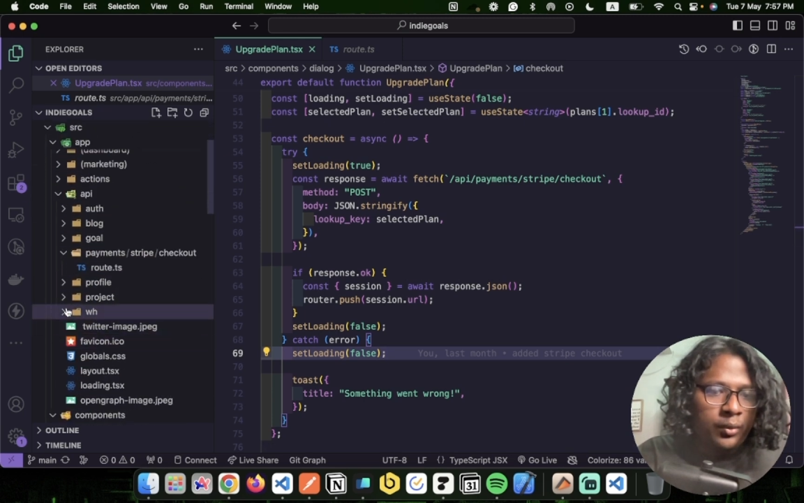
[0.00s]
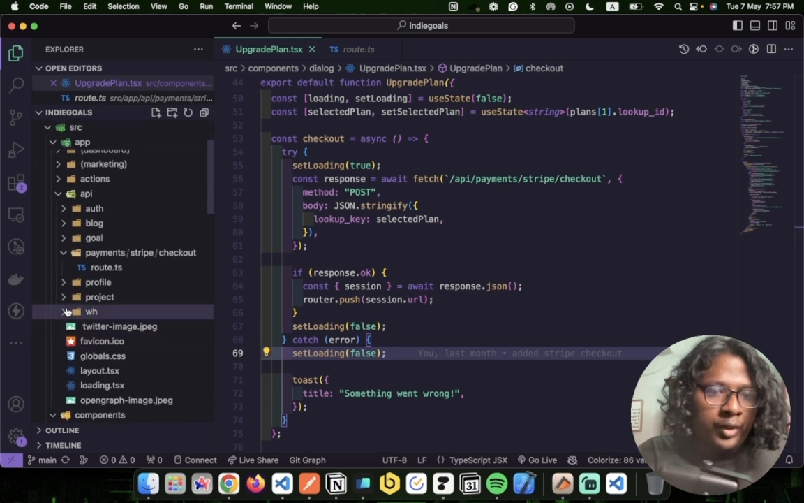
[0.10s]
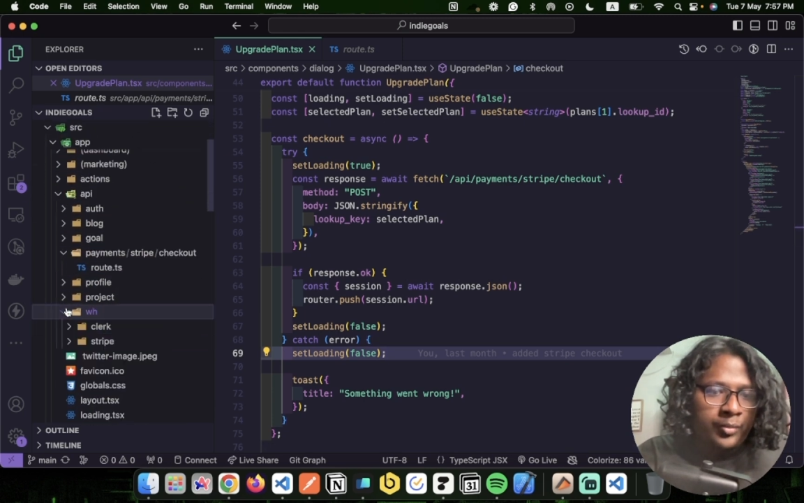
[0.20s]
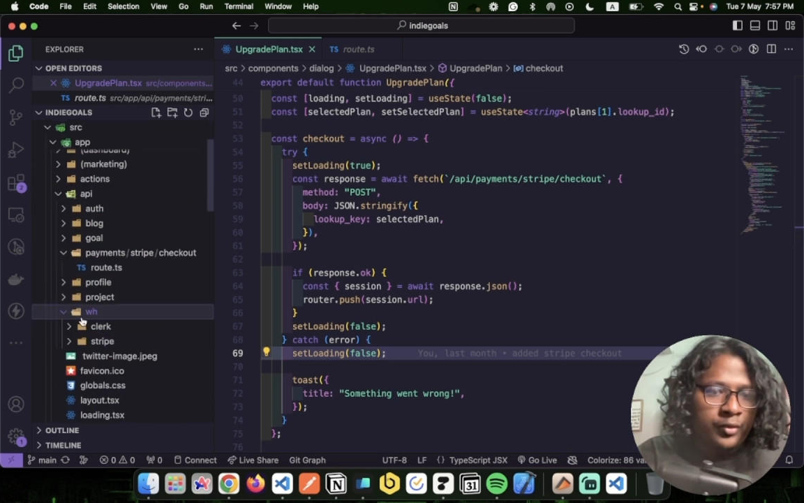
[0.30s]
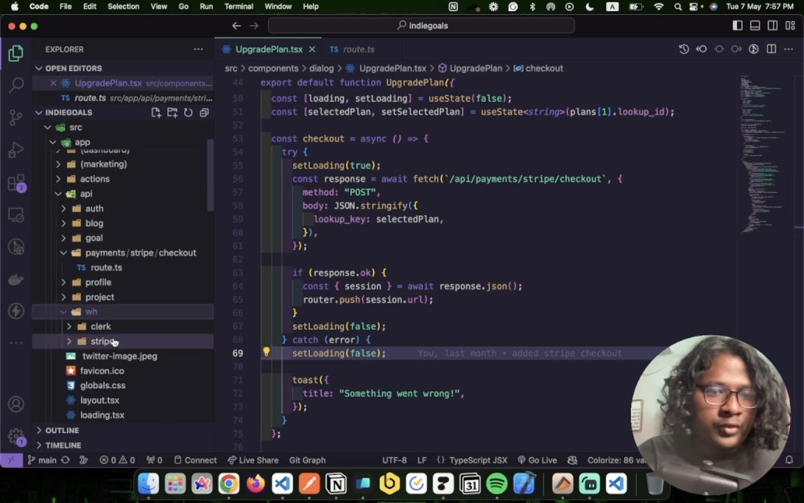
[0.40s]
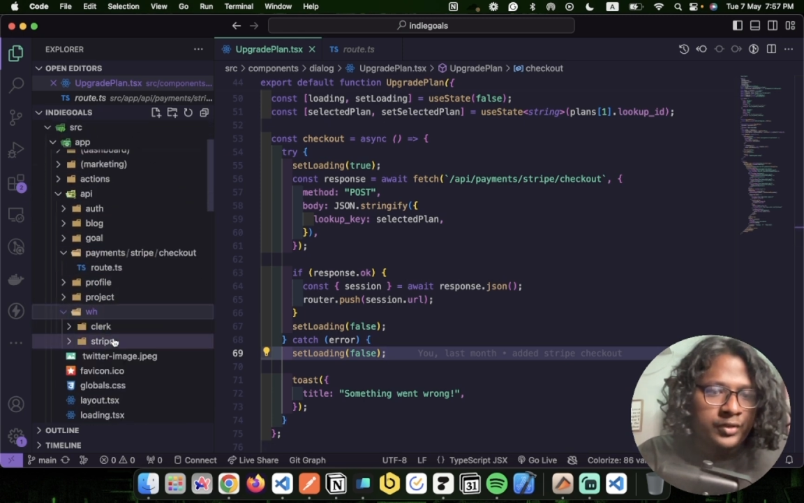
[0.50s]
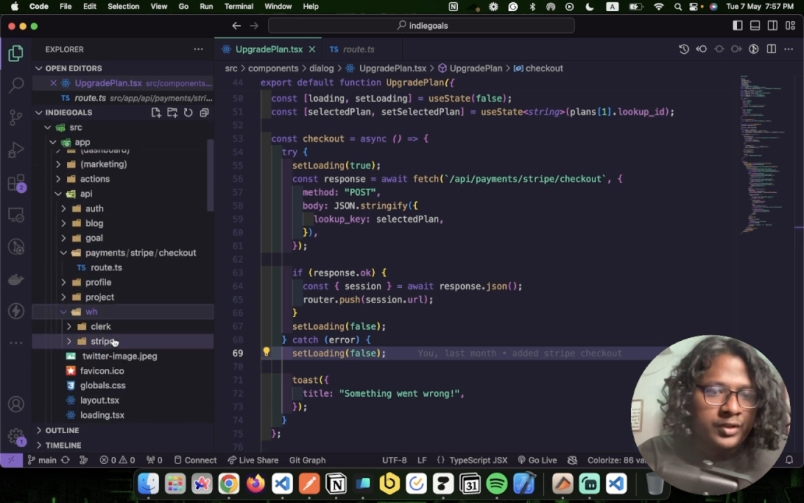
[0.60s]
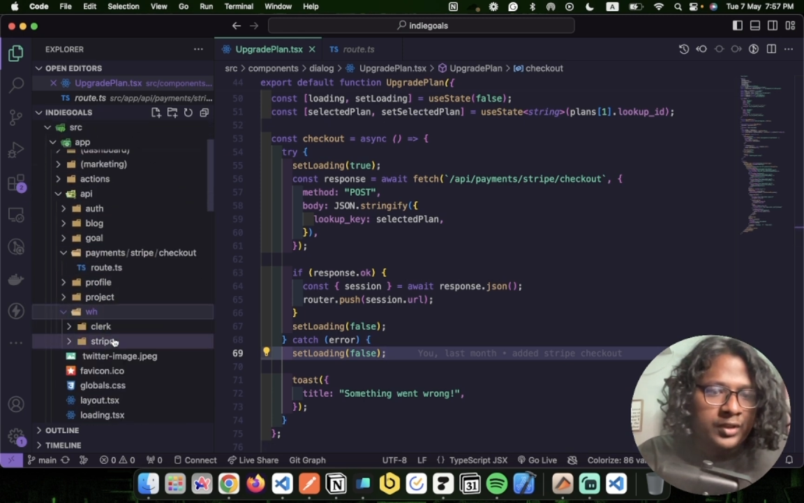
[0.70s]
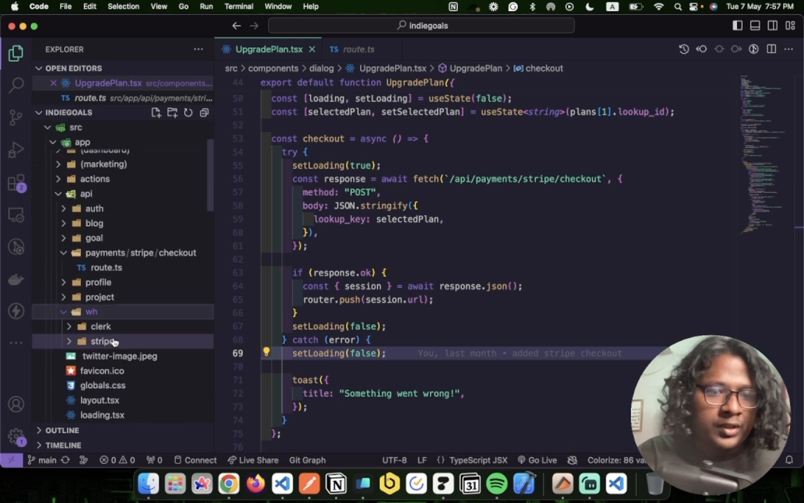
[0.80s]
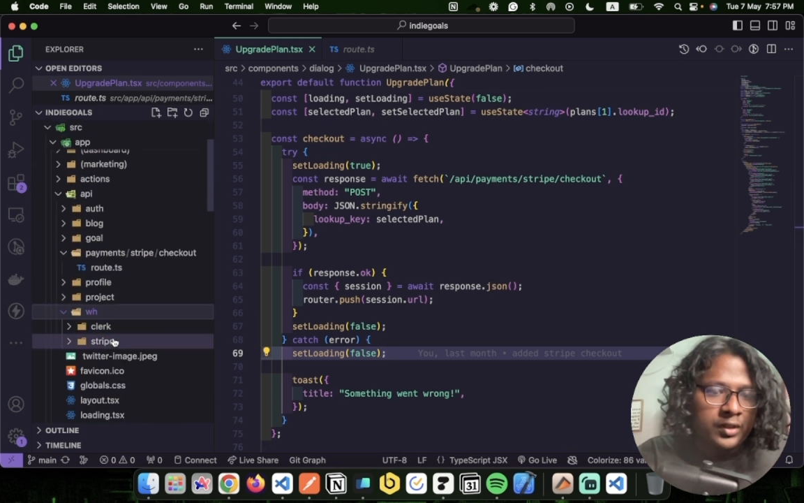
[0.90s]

webhooks,